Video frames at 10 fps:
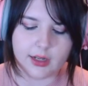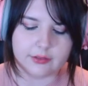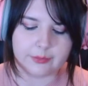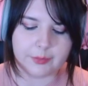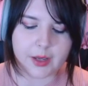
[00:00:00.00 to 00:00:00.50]

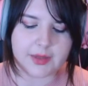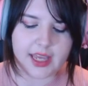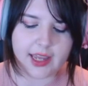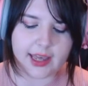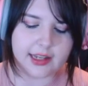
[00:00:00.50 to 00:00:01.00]
By
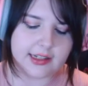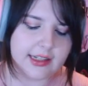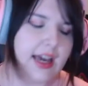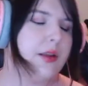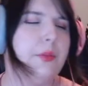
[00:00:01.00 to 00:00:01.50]
being
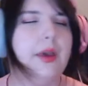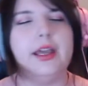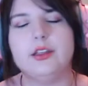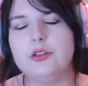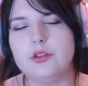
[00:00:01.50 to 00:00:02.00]
anti-anime,
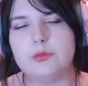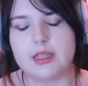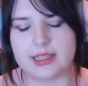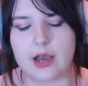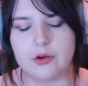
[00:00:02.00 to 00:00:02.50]
you do
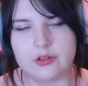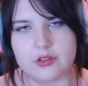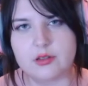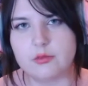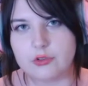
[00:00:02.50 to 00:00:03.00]
miss out on
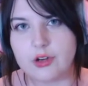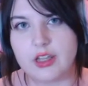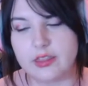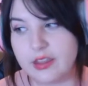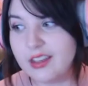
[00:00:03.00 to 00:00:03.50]
some
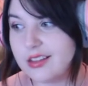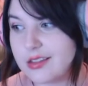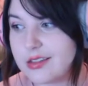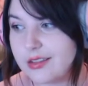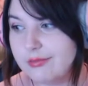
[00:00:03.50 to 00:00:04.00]
great
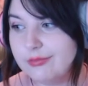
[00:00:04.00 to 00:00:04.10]
things.